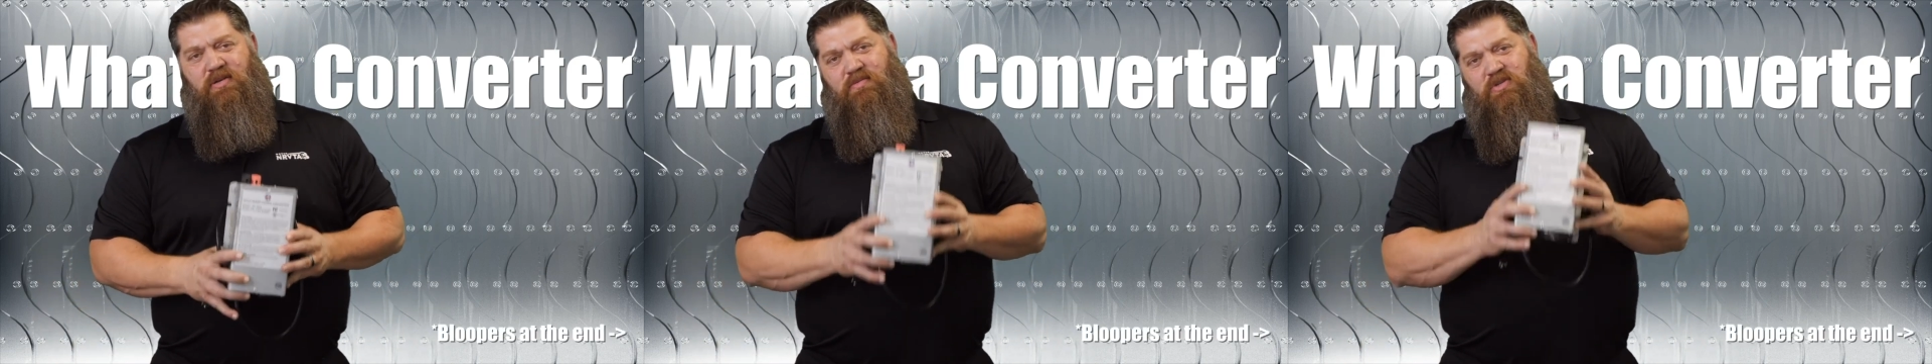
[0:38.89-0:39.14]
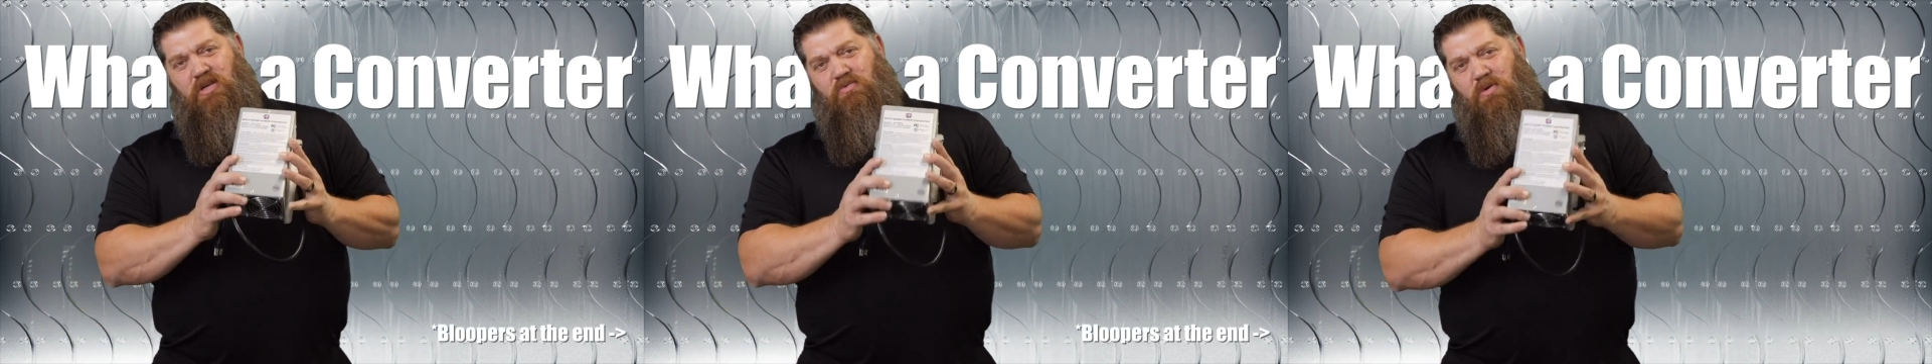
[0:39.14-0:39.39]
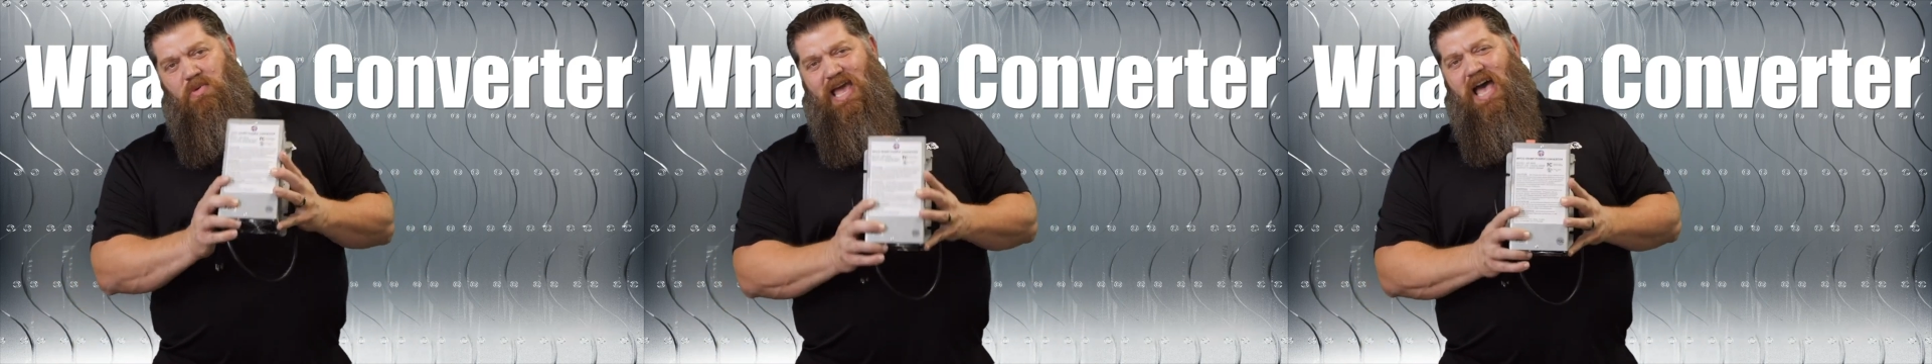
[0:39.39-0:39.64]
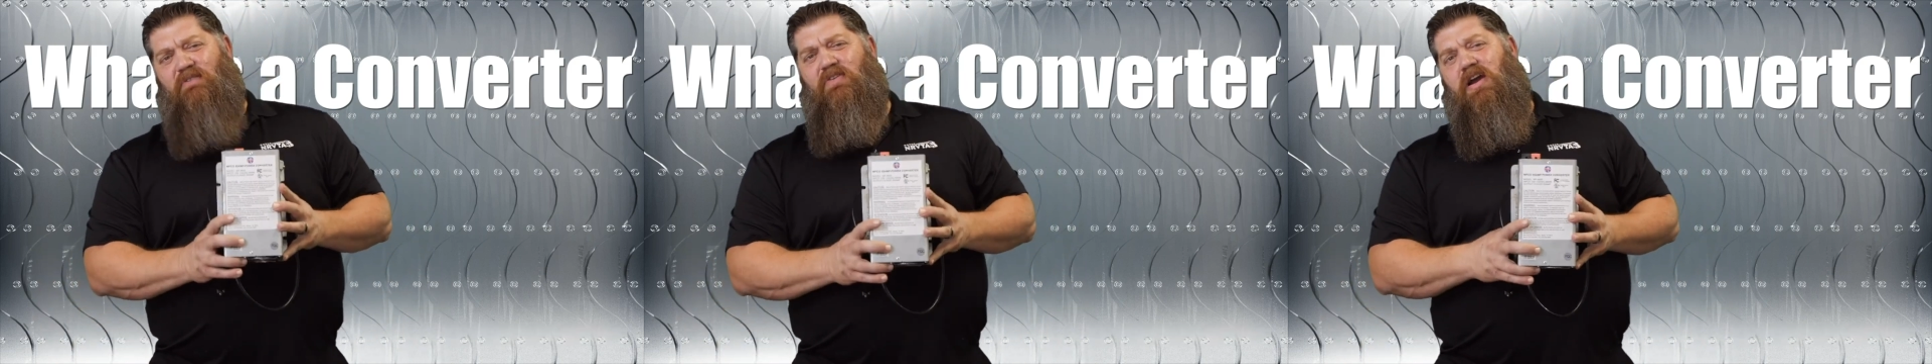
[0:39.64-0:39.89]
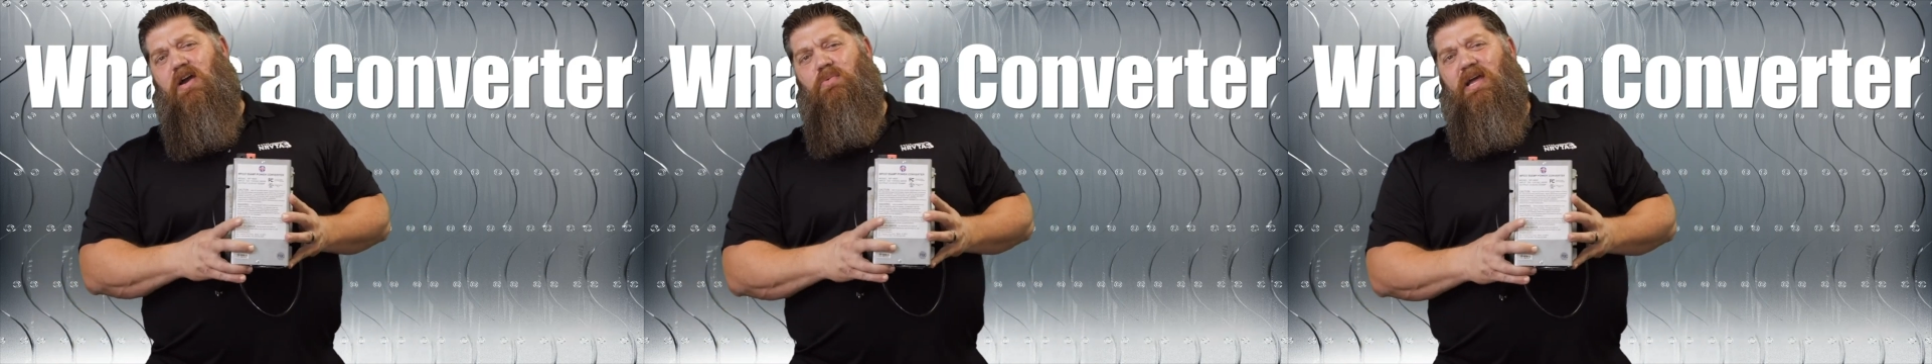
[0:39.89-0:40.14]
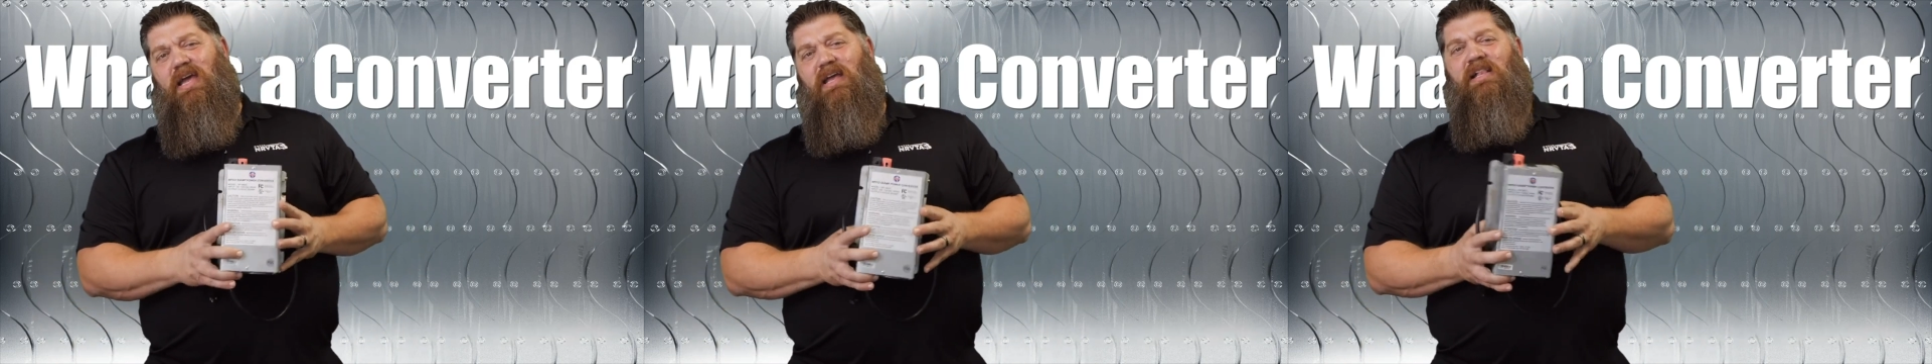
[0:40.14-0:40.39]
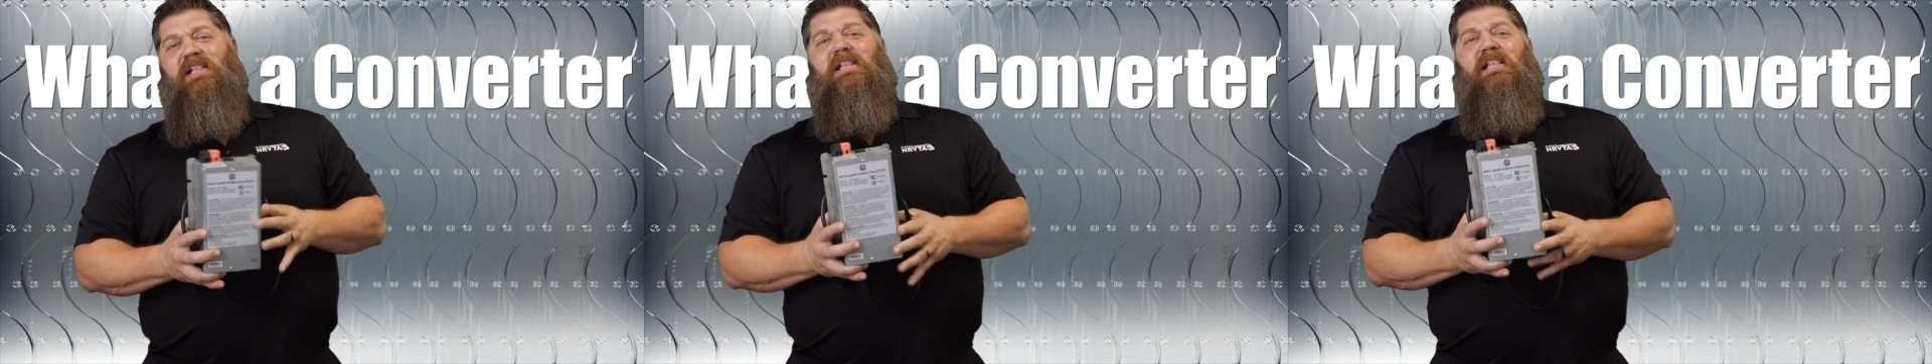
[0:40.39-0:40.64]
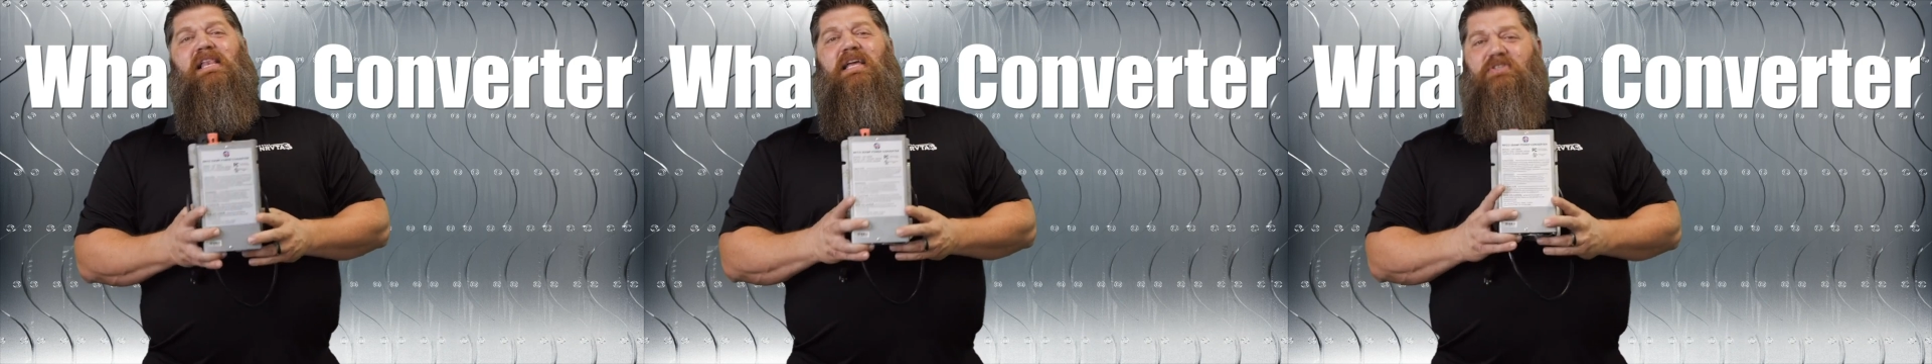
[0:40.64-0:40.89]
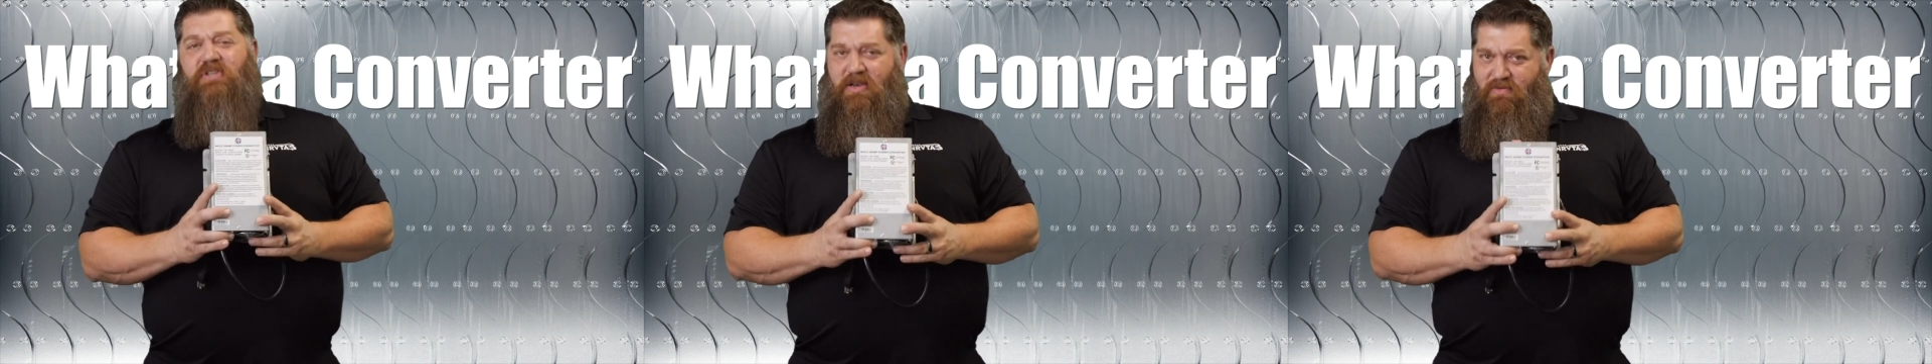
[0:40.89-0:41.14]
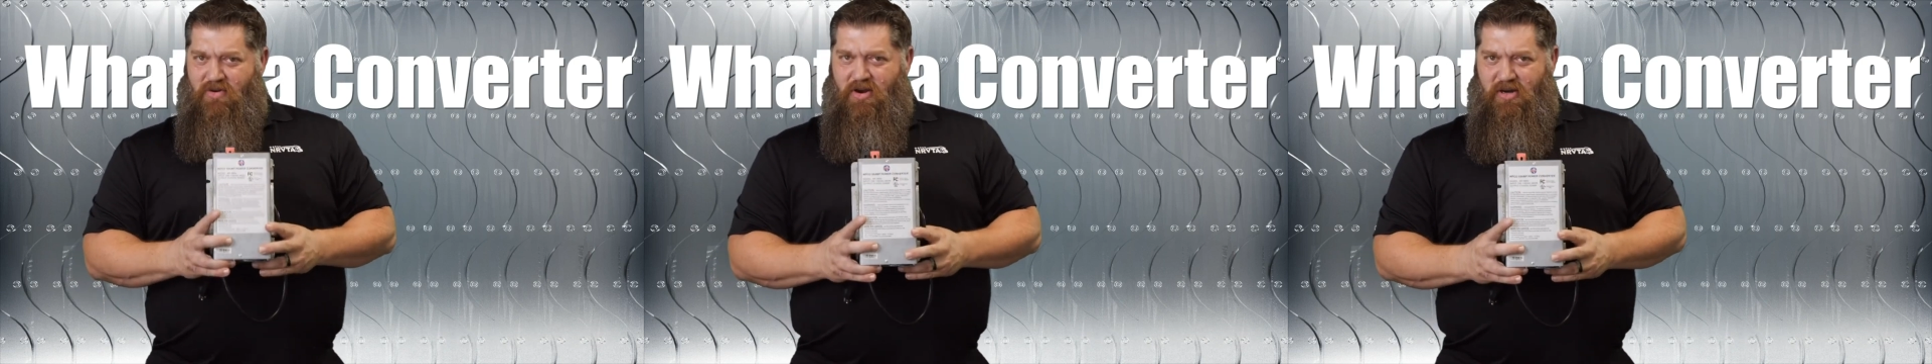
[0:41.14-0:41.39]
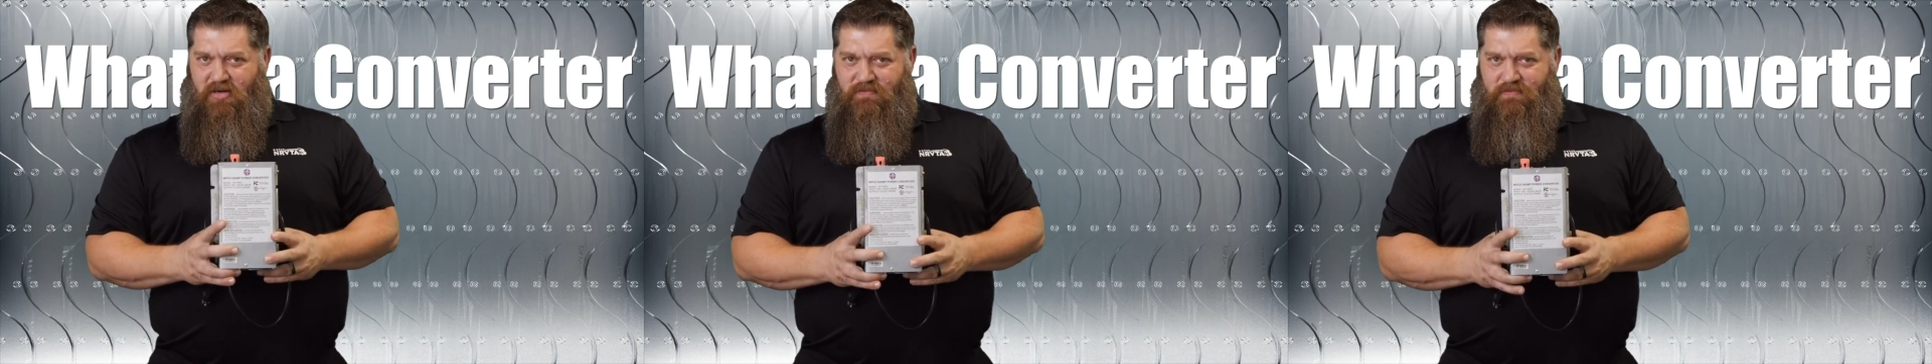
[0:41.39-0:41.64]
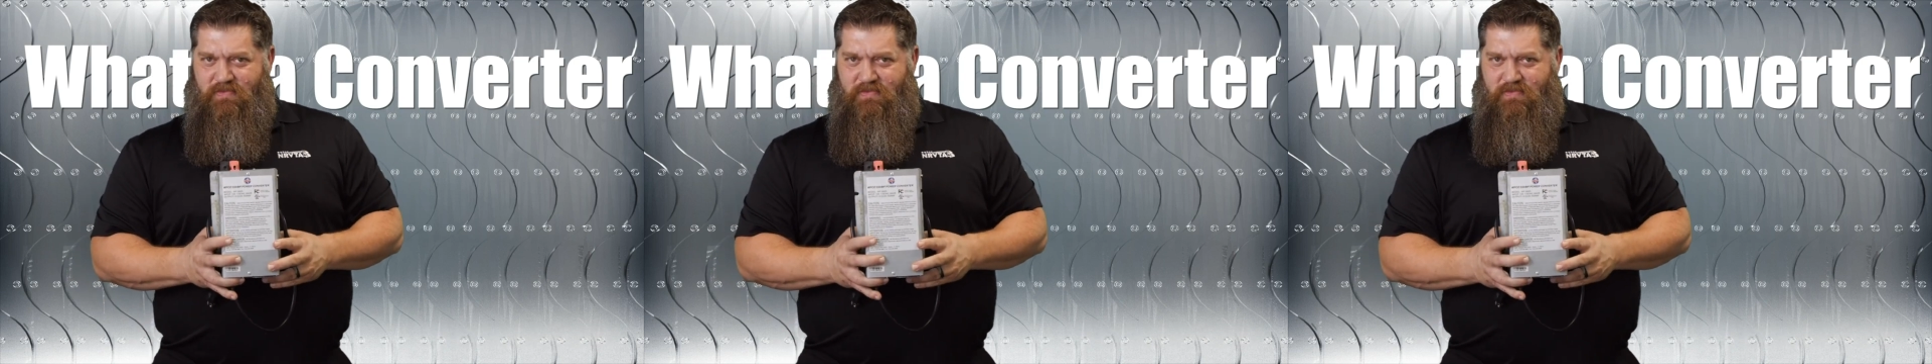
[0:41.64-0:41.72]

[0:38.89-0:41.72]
And so what we have on our rig is a converter.